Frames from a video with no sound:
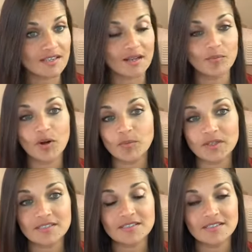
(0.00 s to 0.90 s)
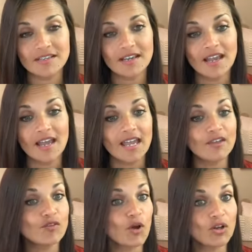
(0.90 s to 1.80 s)
and purpose,
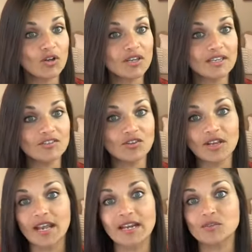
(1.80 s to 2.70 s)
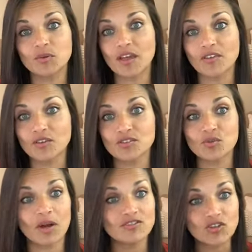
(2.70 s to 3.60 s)
if you're looking to connect with others
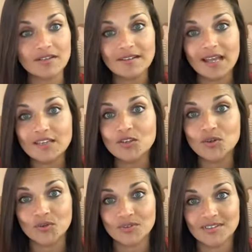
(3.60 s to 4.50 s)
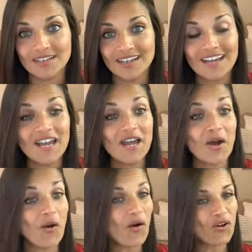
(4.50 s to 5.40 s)
who are just like you,
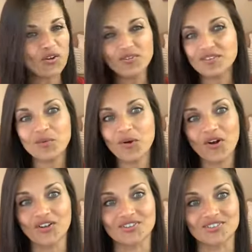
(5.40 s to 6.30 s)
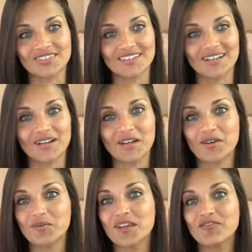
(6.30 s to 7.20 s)
all over the world,
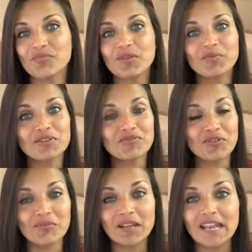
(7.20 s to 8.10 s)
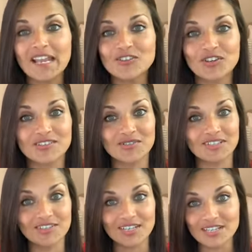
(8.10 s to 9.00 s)
we have people from Malaysia to
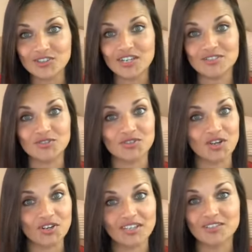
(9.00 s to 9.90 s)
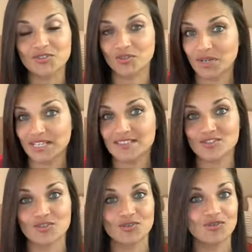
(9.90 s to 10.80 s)
Indonesia to Turkey to
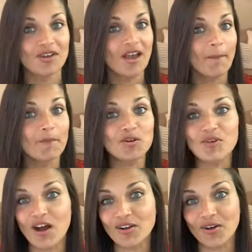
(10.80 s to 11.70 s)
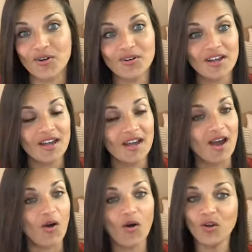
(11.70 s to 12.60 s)
Greece to Morocco,
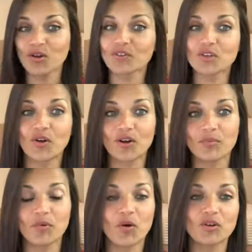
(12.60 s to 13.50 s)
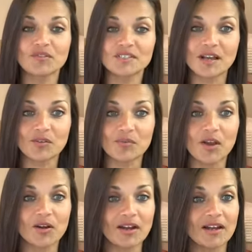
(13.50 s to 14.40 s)
all over Europe, all over South
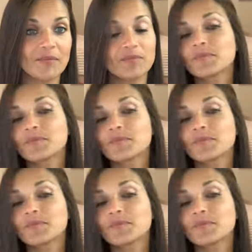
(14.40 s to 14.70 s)
America.